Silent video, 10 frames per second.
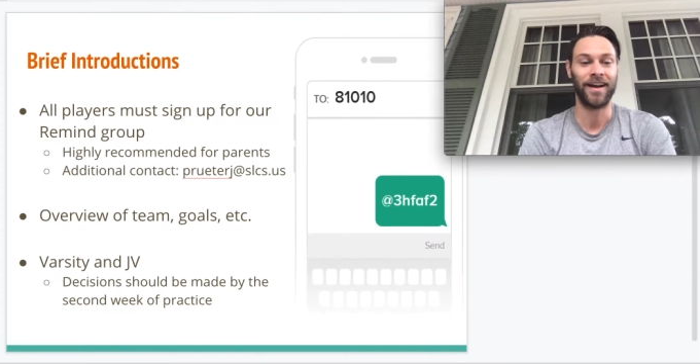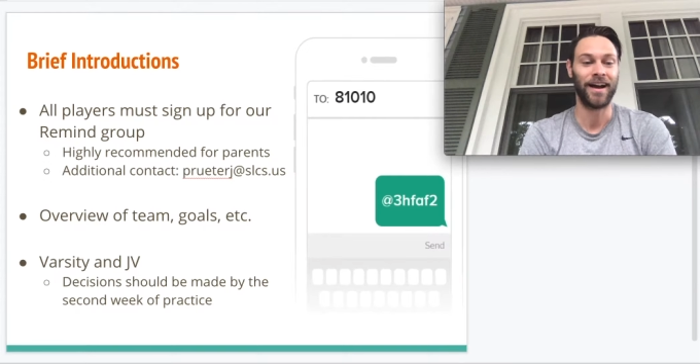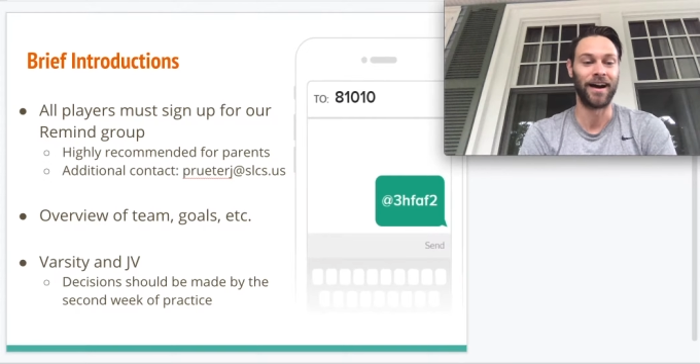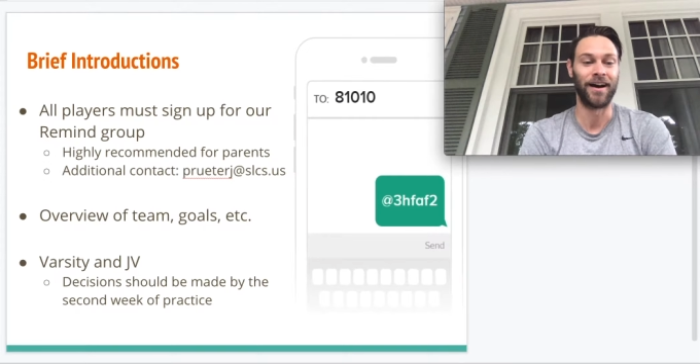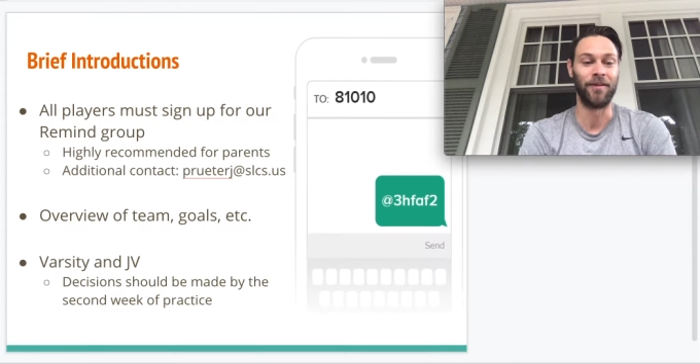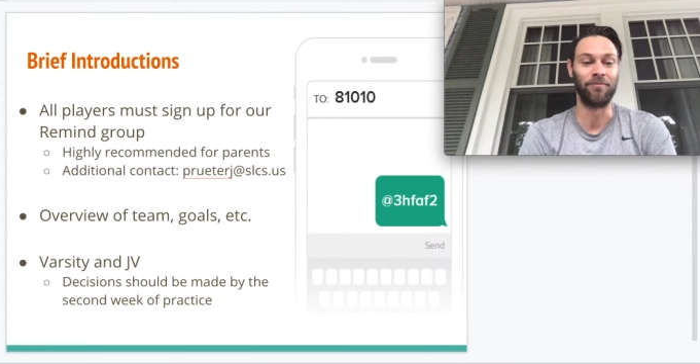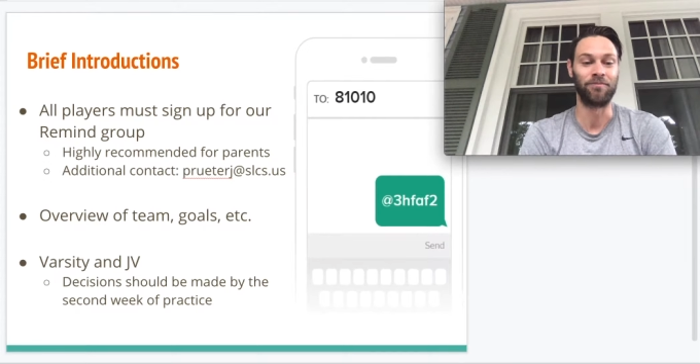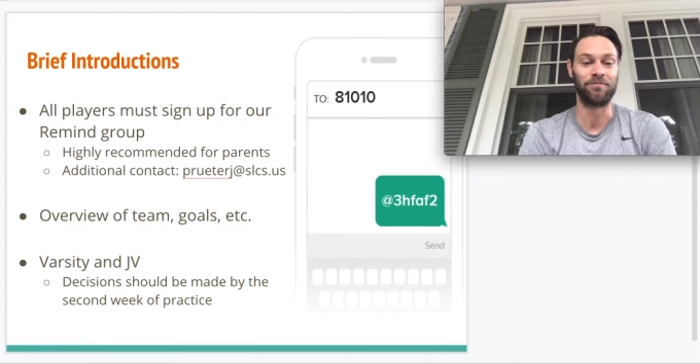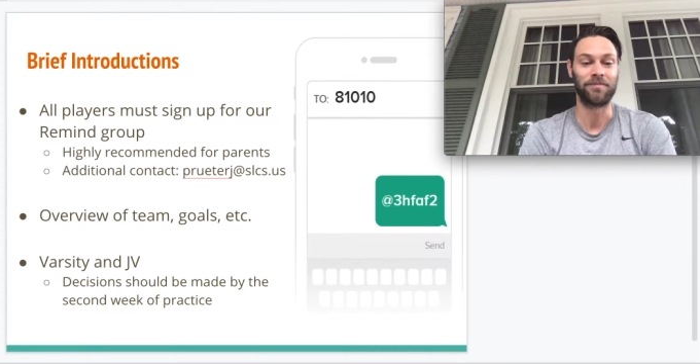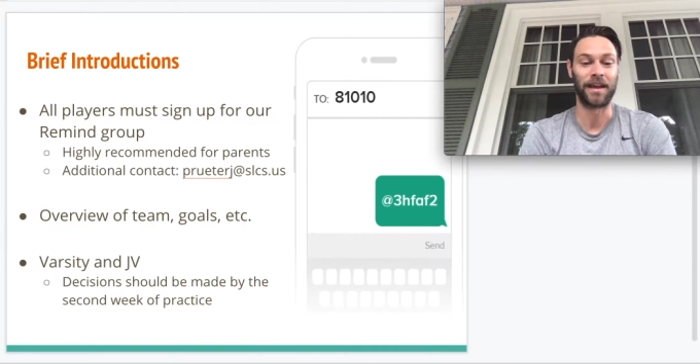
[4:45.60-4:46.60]
and
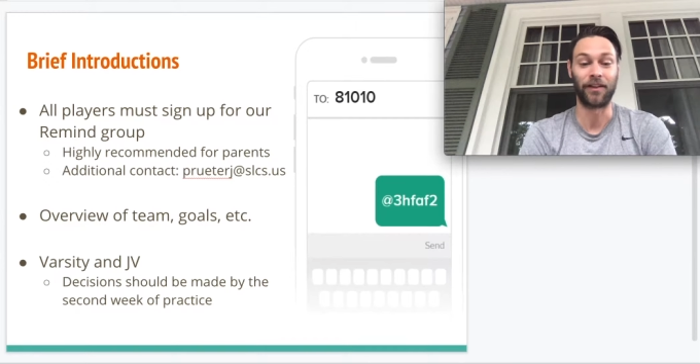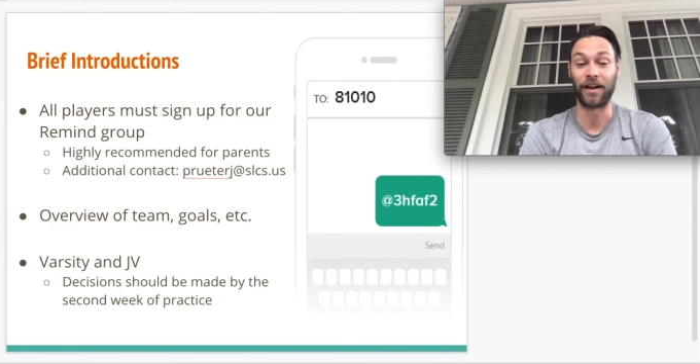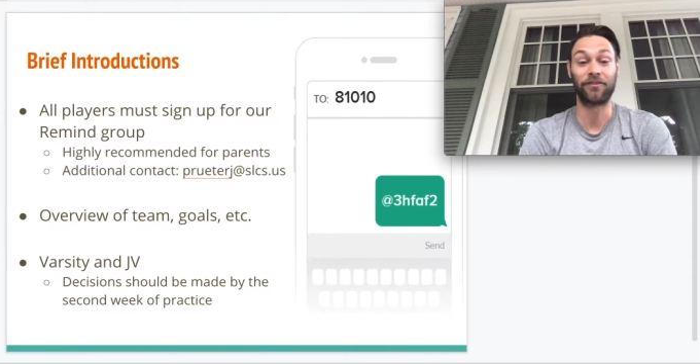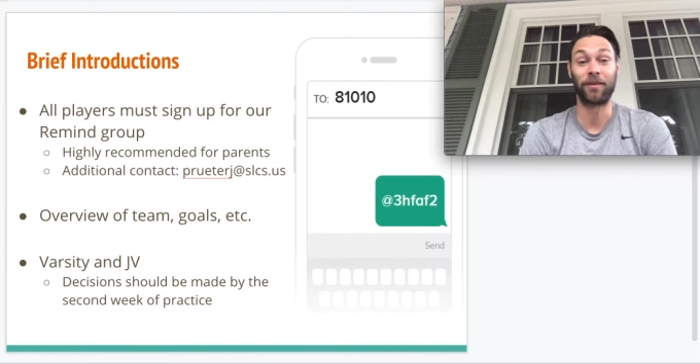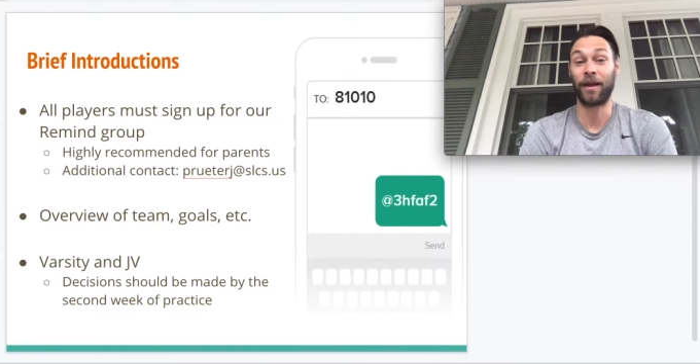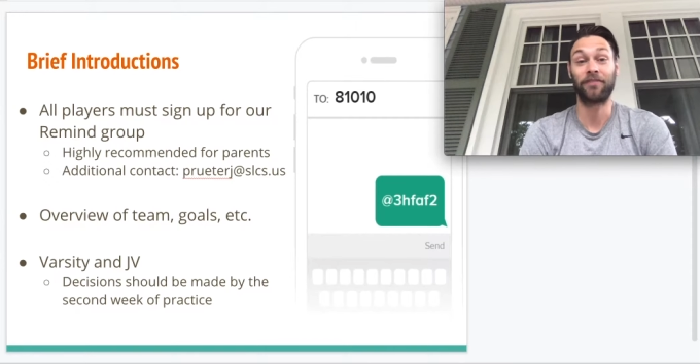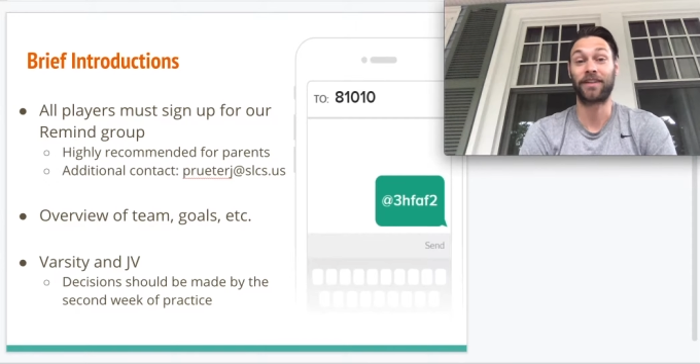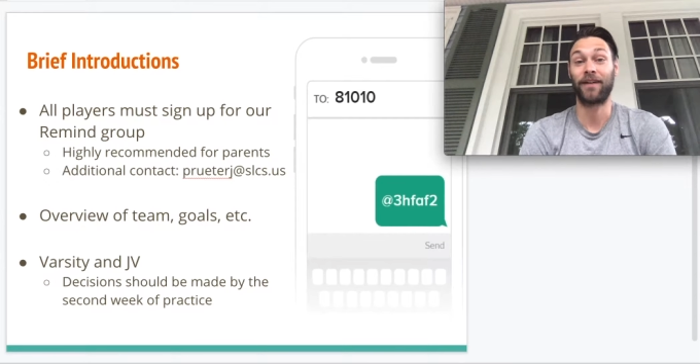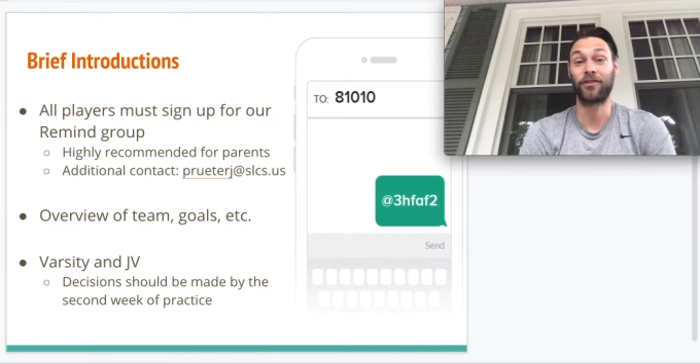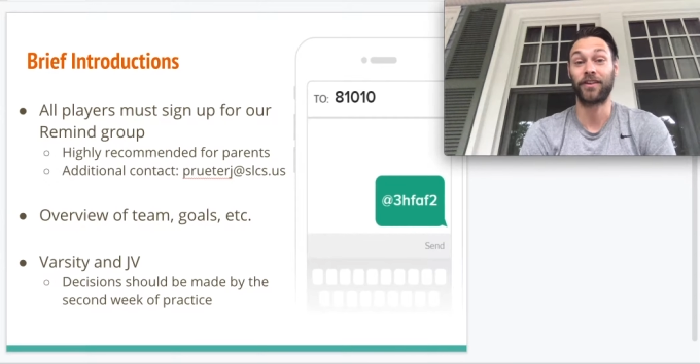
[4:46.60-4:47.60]
And a lot of them have
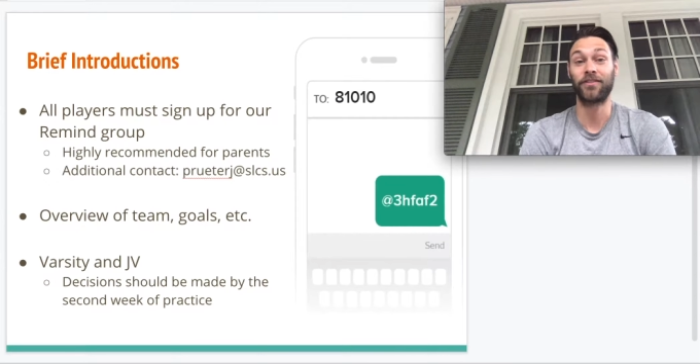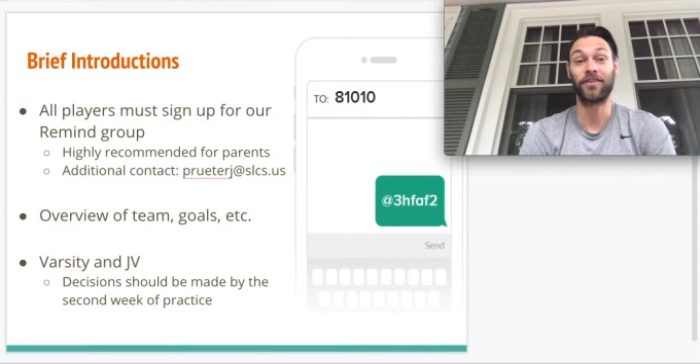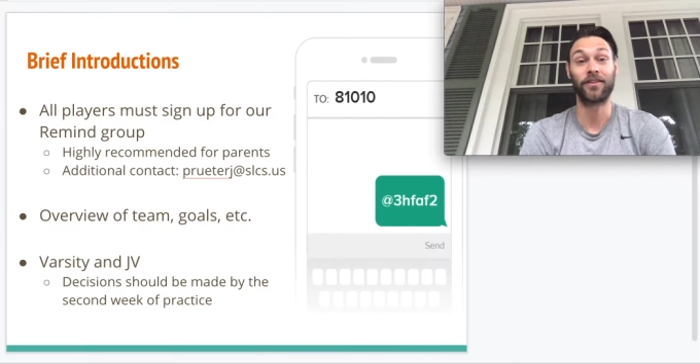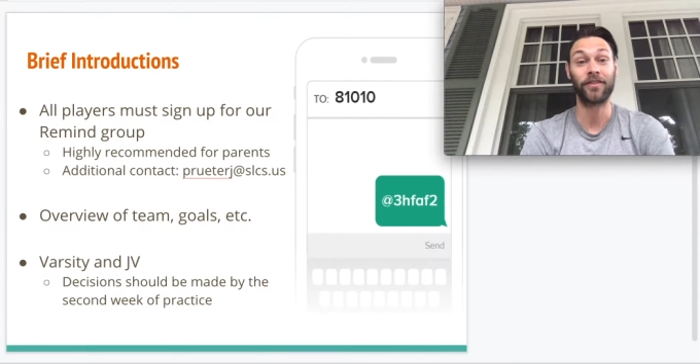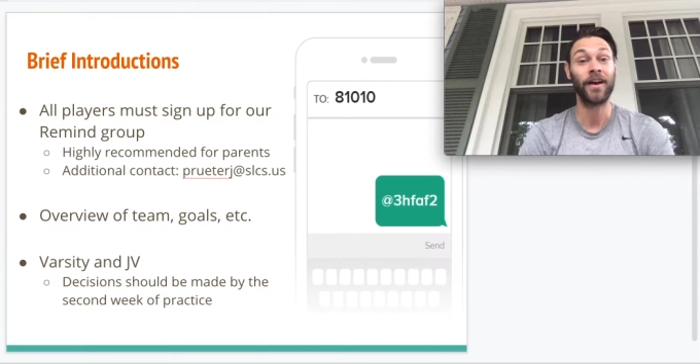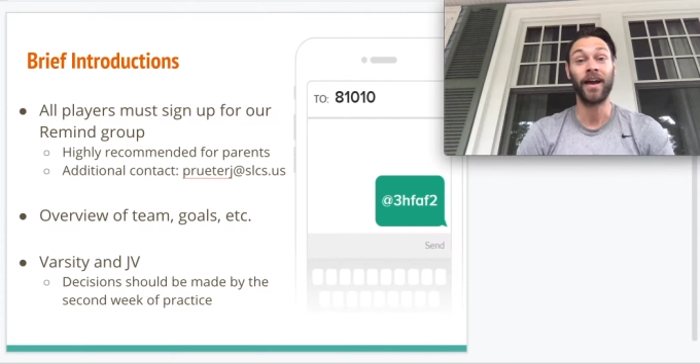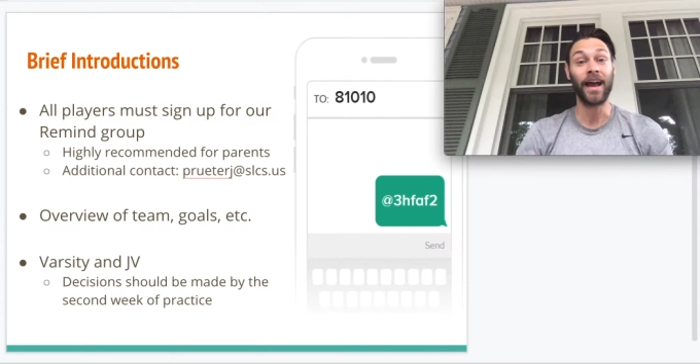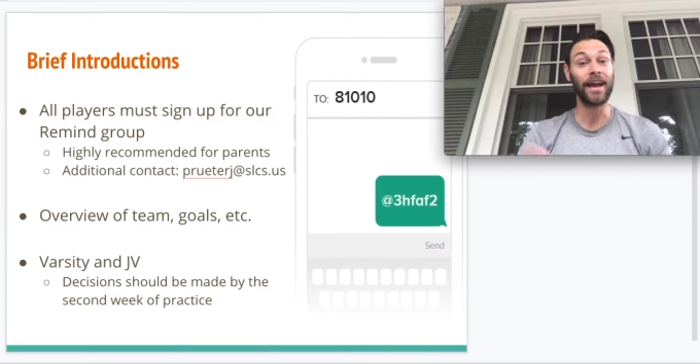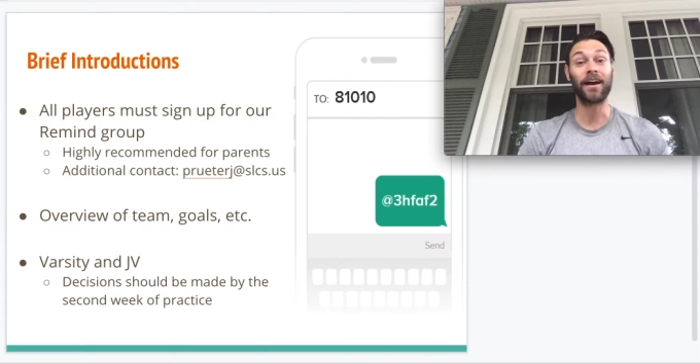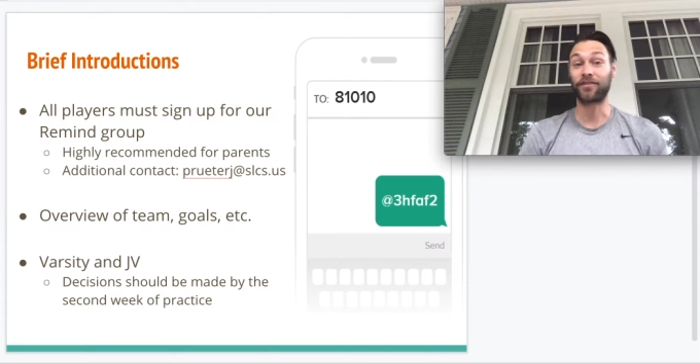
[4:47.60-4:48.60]
conversations of,
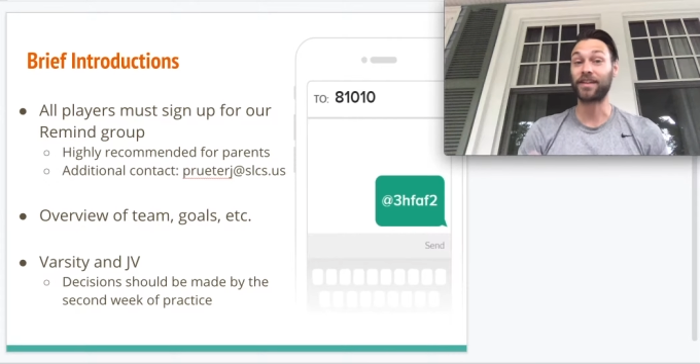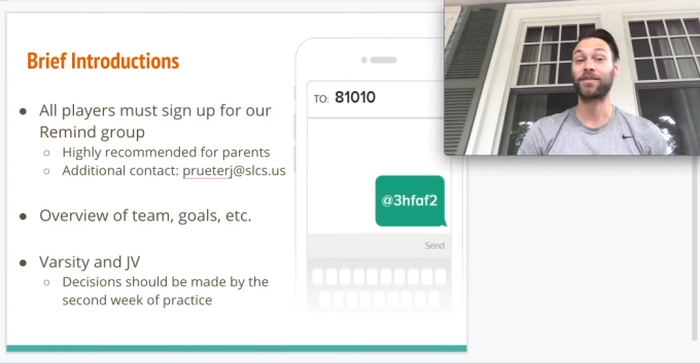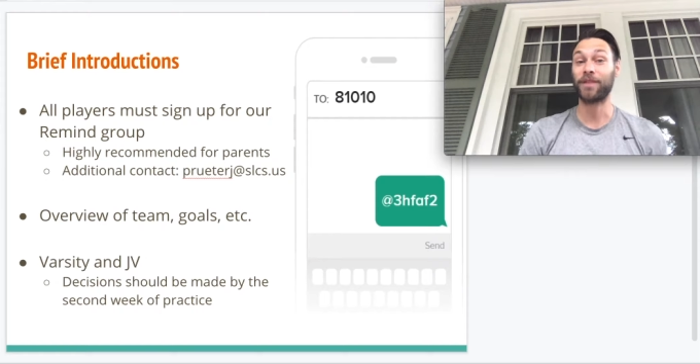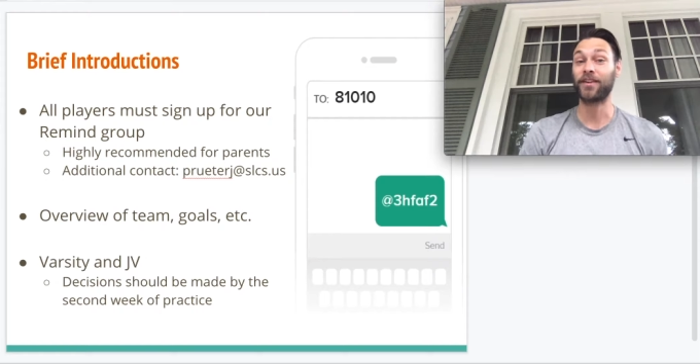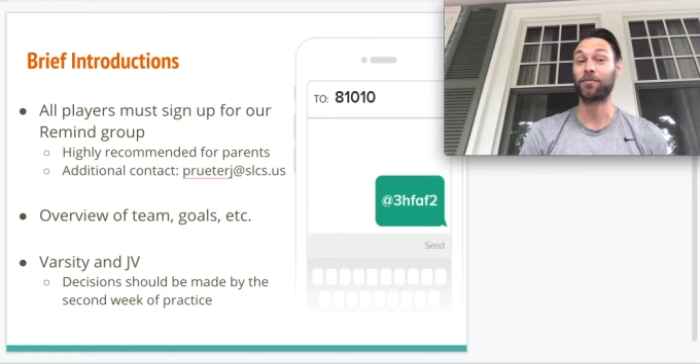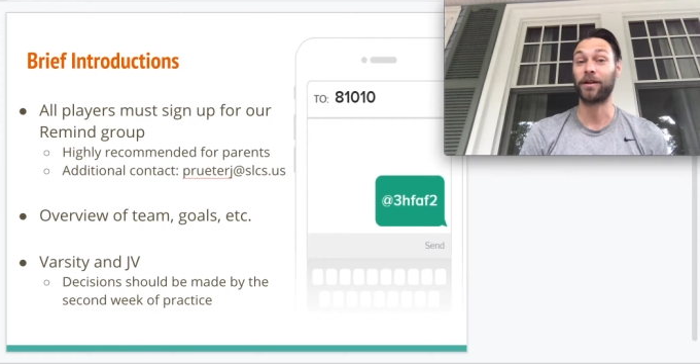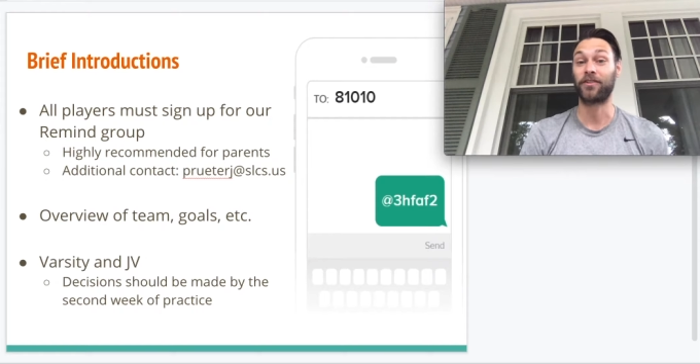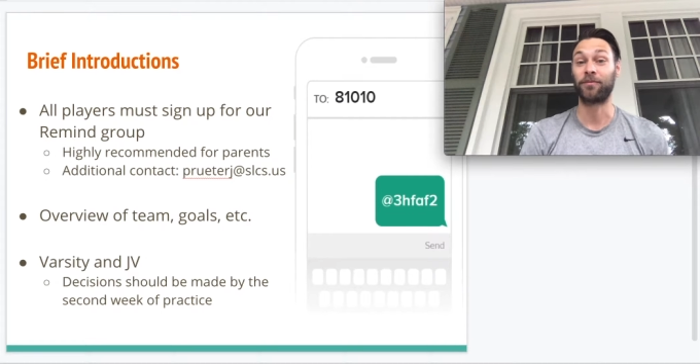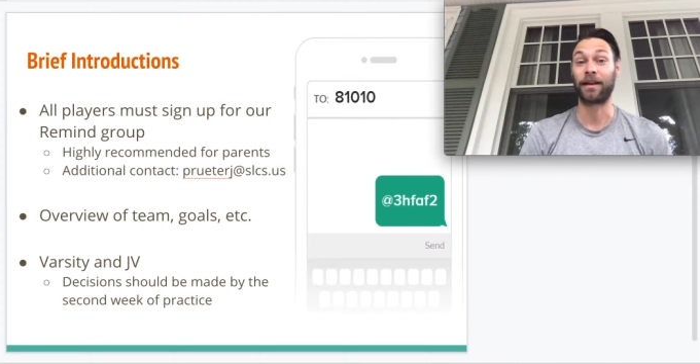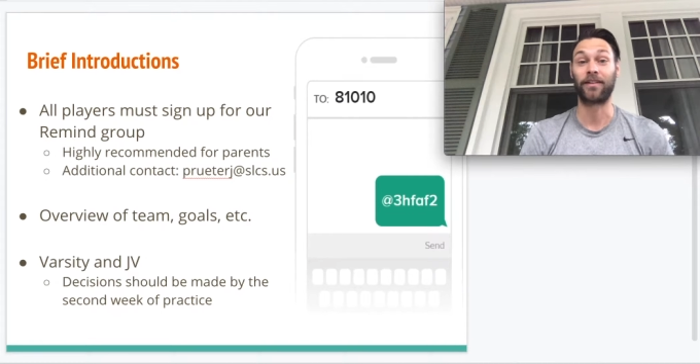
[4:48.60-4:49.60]
hey, I've got some tennis players
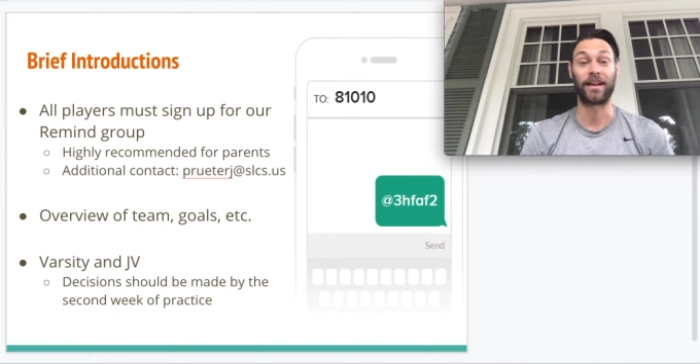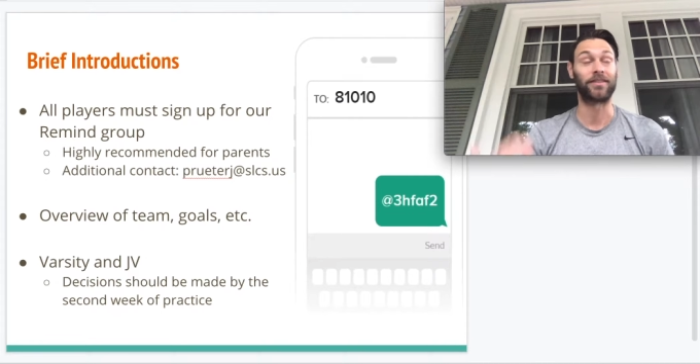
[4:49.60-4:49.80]
in my class.